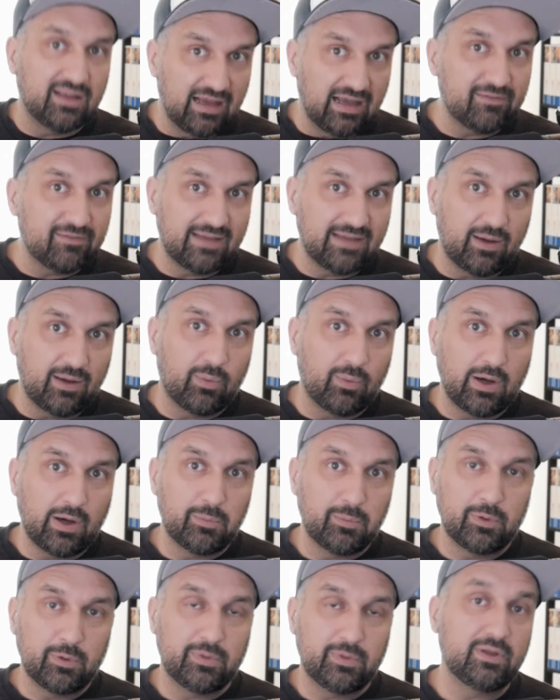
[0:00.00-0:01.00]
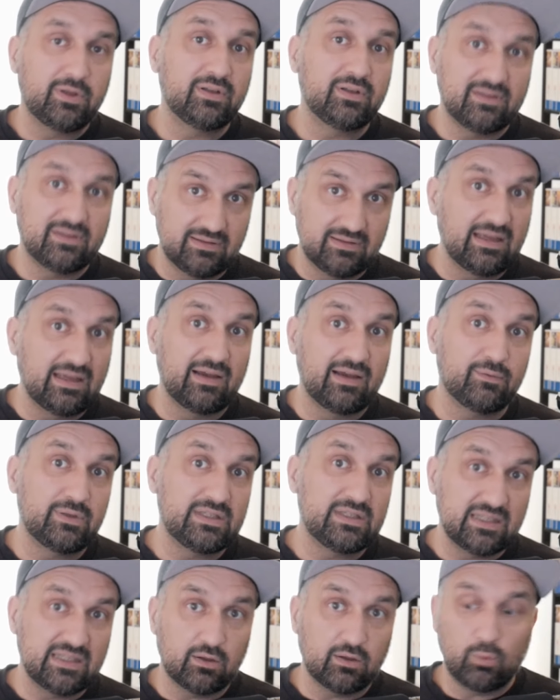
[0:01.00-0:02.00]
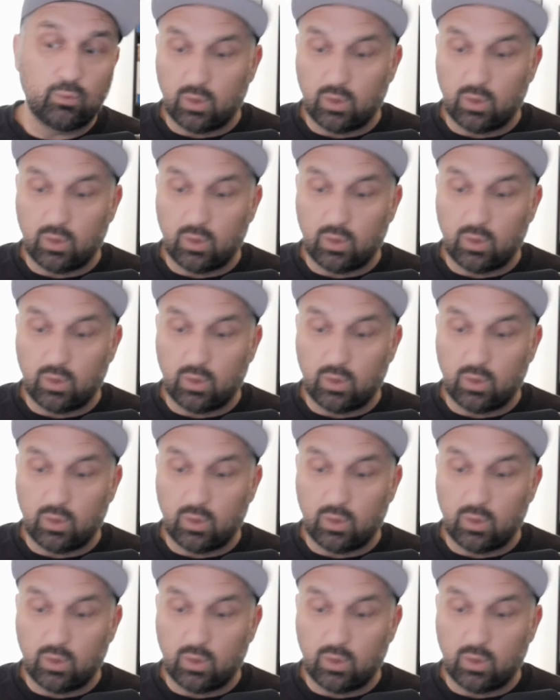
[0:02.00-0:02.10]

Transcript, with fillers: have that wow moment, every single